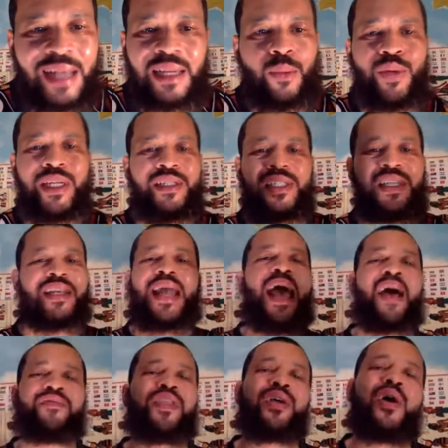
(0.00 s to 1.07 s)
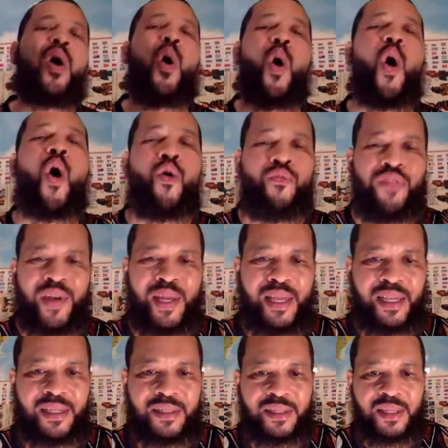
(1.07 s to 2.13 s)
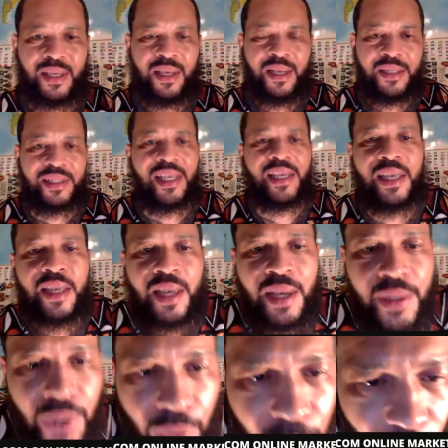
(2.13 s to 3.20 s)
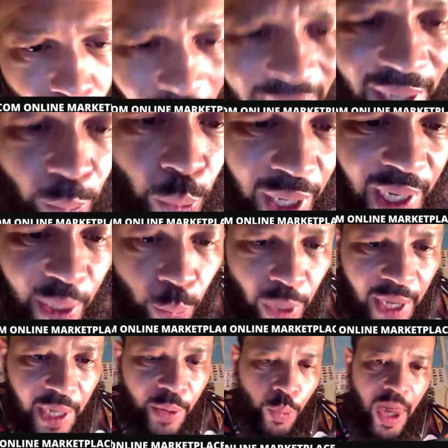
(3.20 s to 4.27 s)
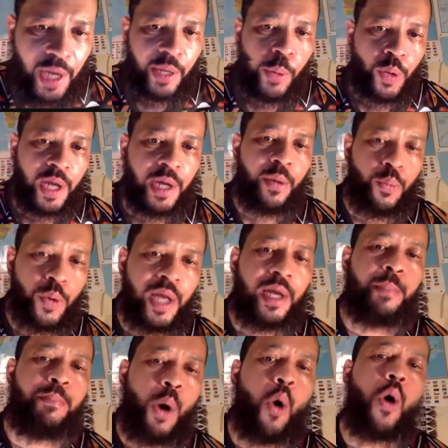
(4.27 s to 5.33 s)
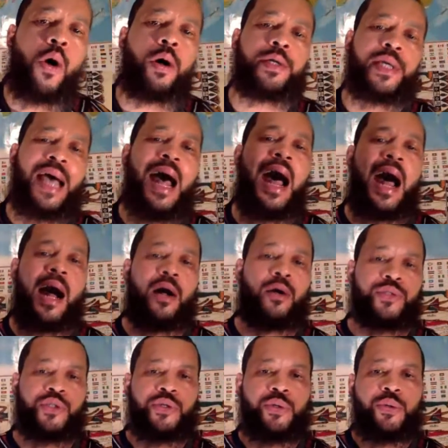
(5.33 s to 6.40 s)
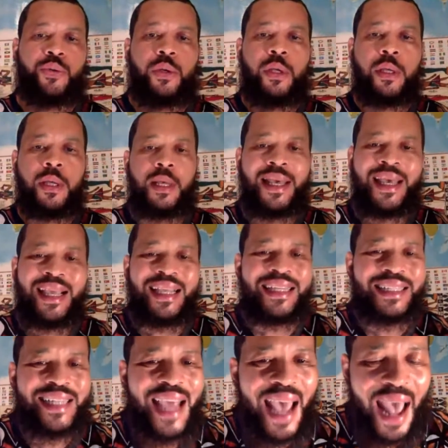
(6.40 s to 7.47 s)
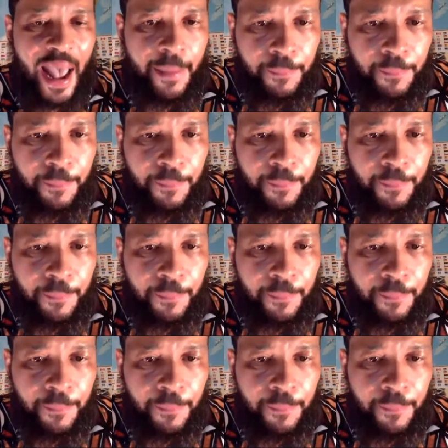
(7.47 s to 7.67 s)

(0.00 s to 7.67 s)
We shouldn't have to go over this. See, what it really boiled down to is that